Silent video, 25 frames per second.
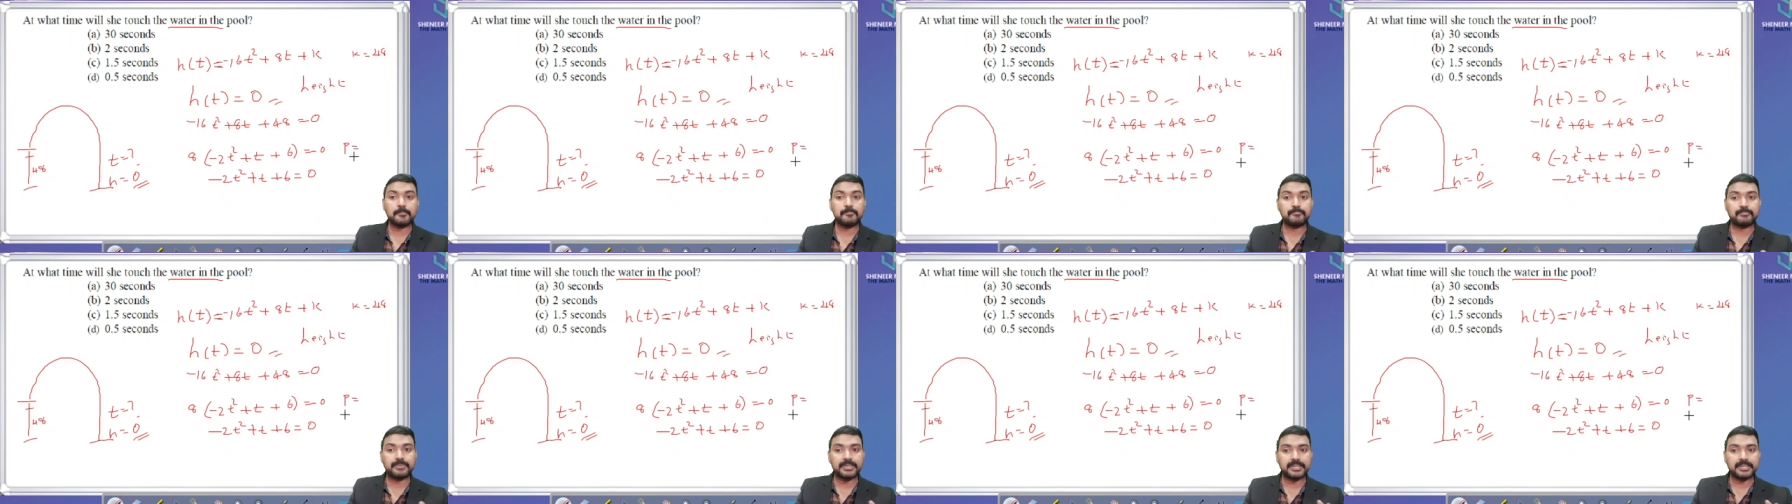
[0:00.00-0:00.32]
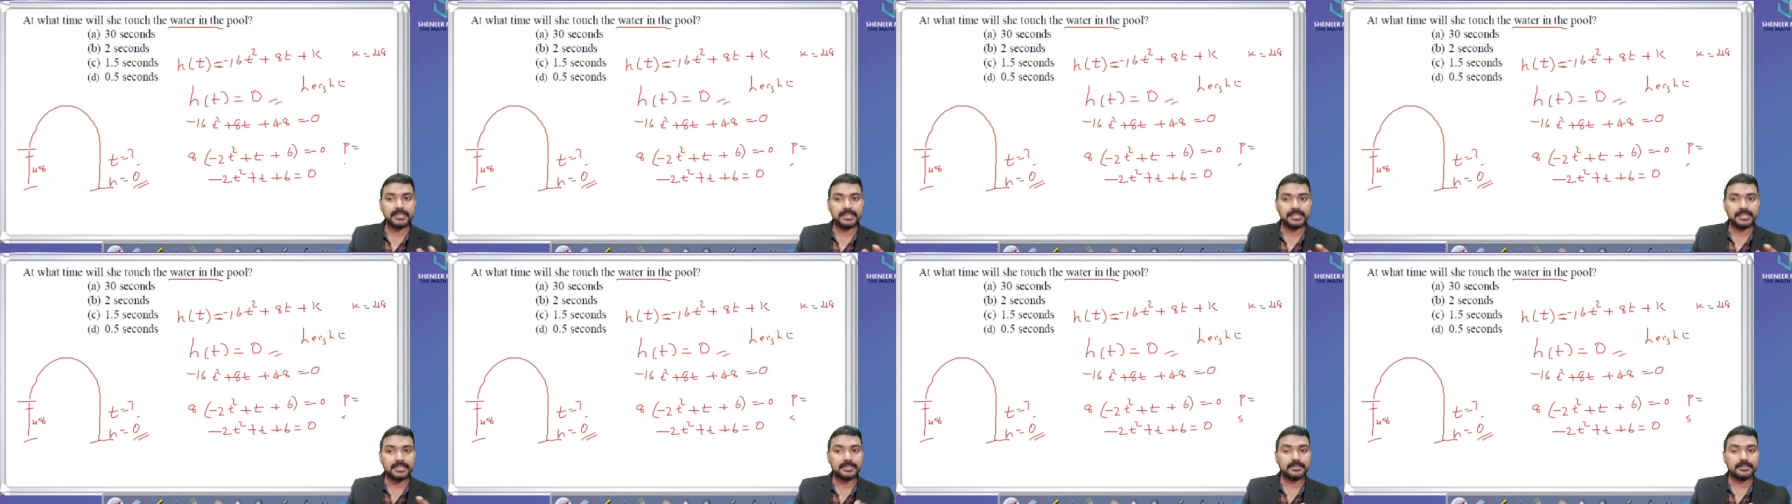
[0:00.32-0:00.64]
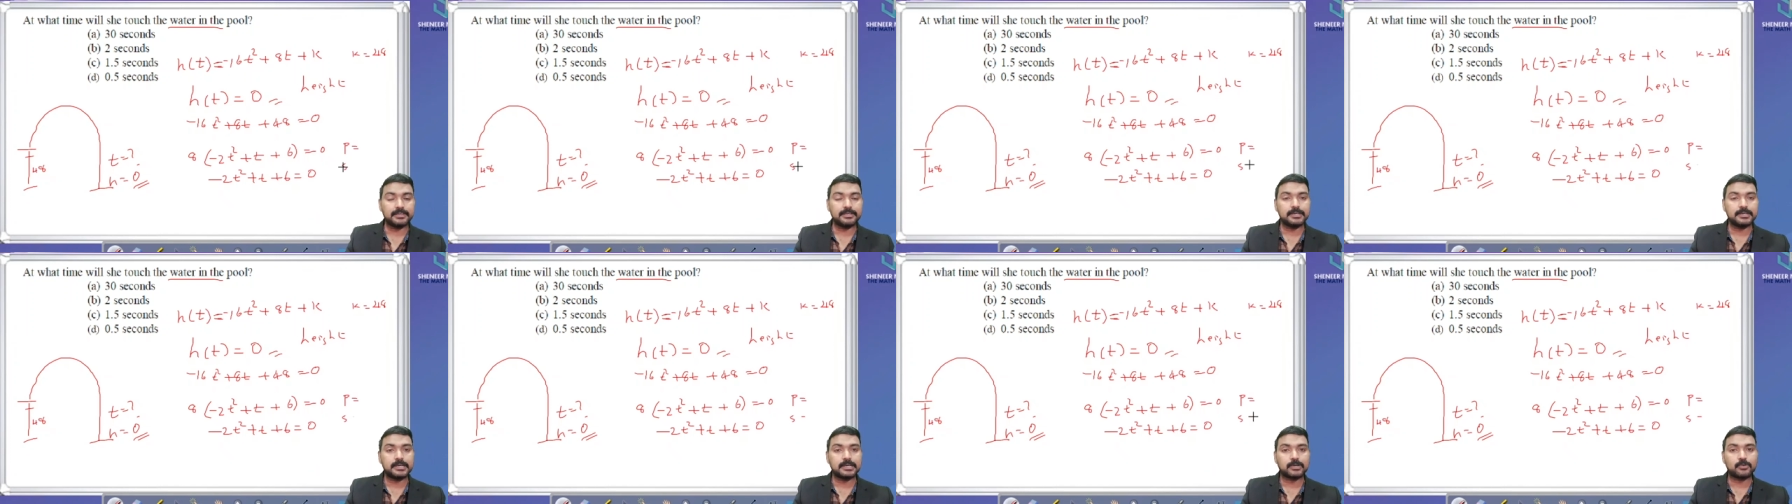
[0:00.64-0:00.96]

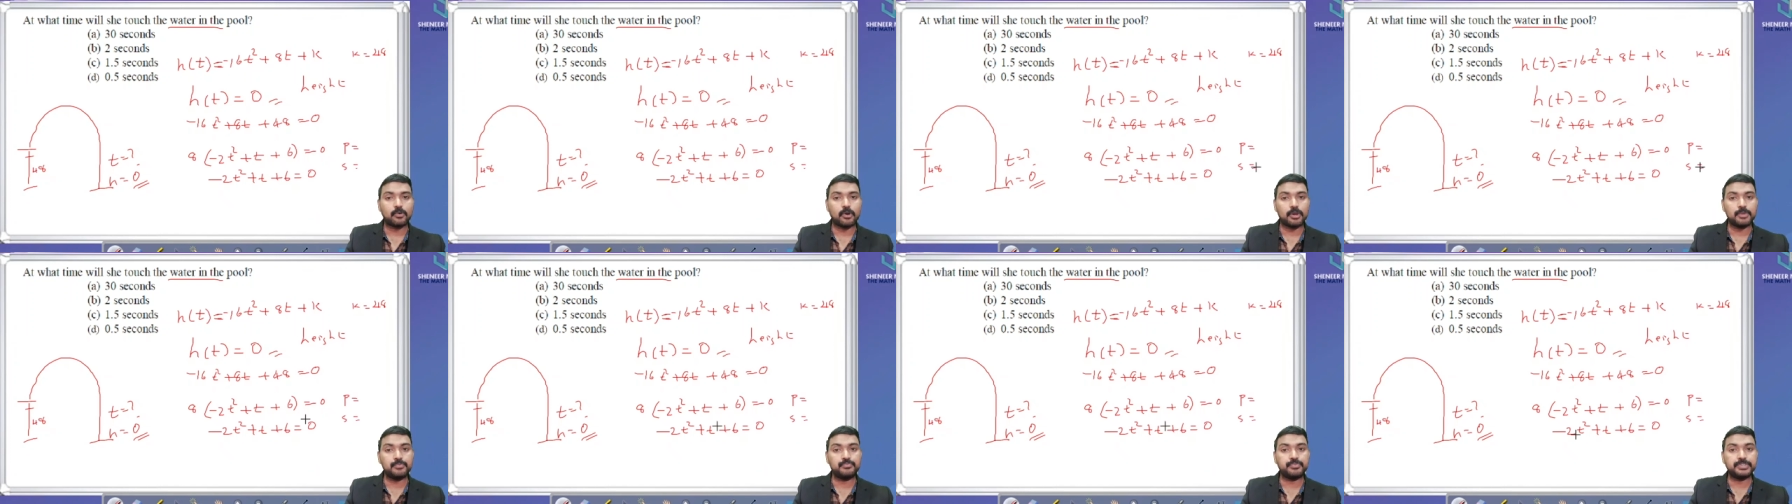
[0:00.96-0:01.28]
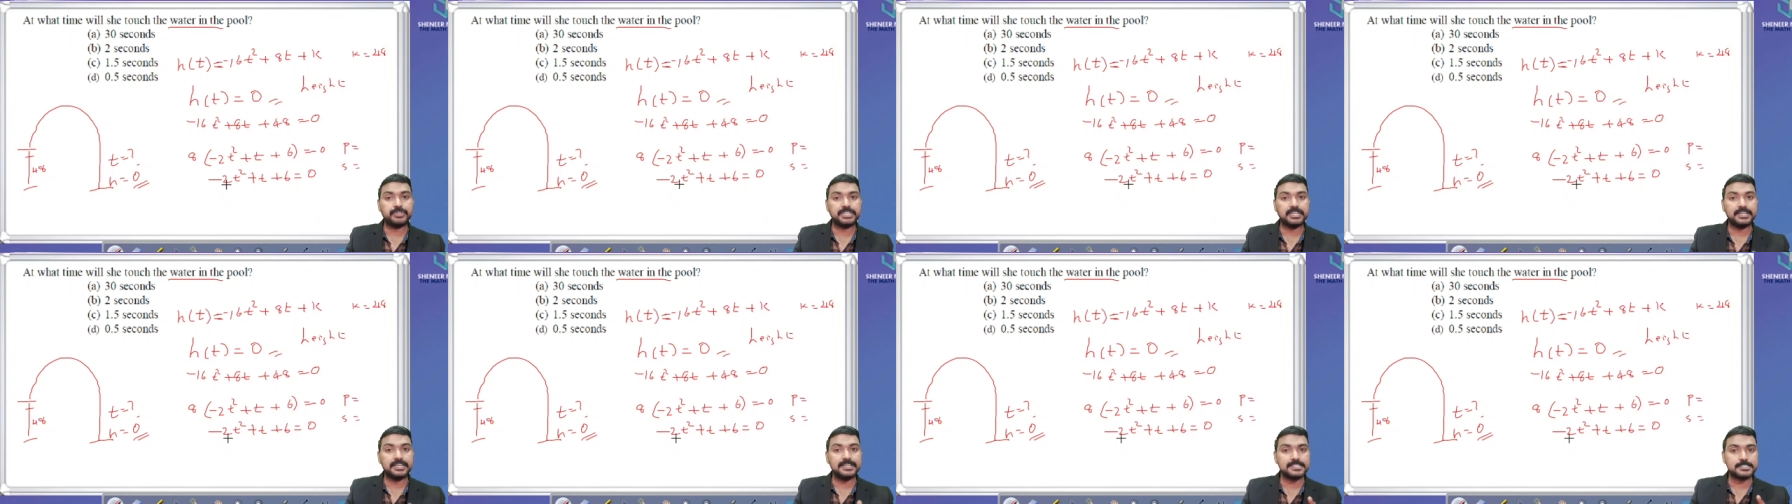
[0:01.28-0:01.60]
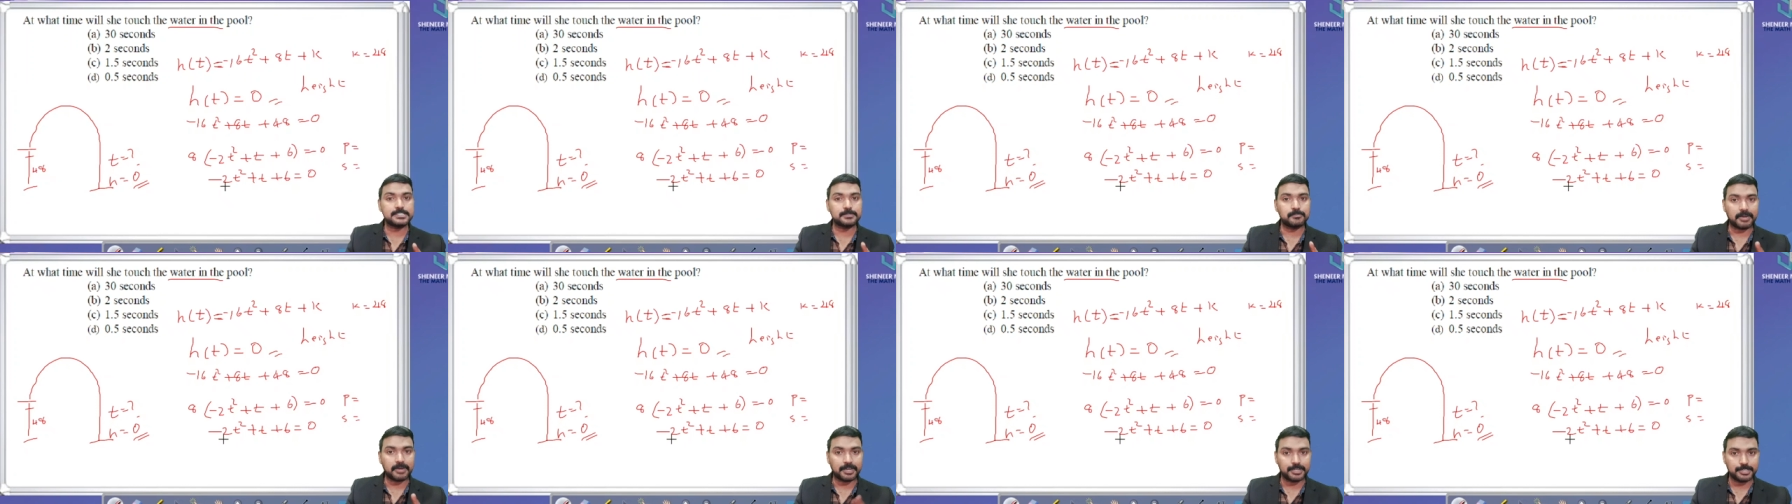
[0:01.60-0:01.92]
beginning coefficient
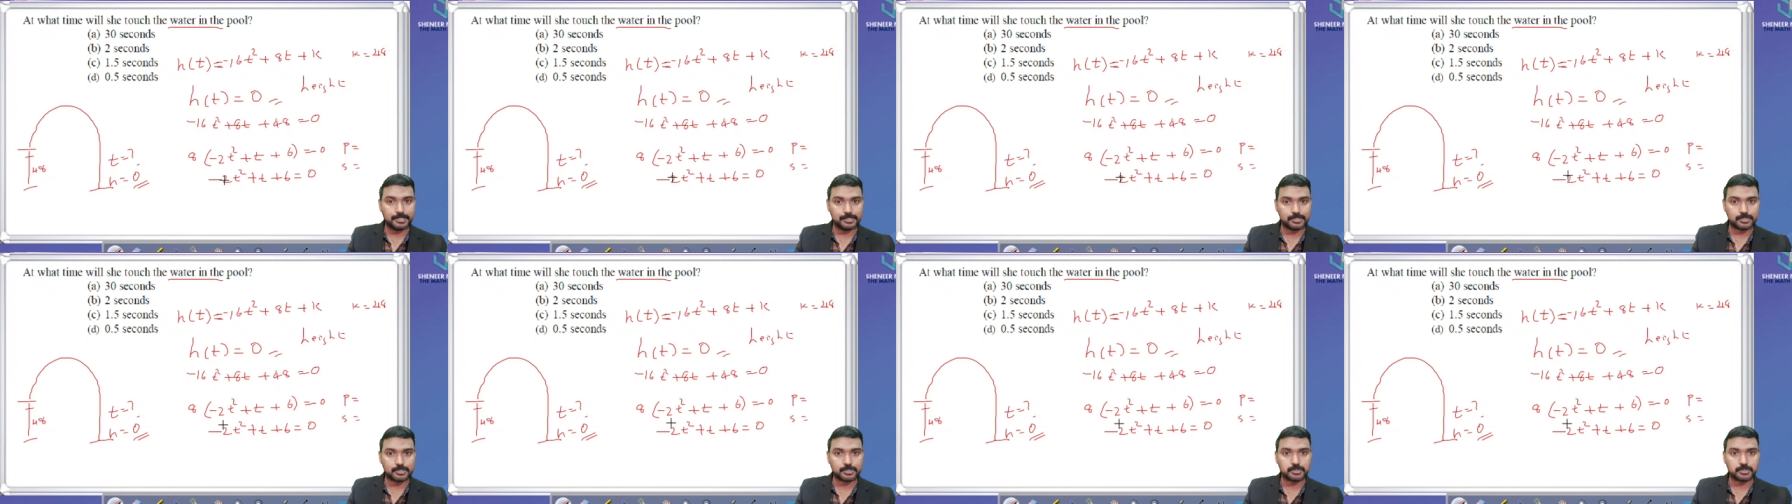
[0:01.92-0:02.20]
is minus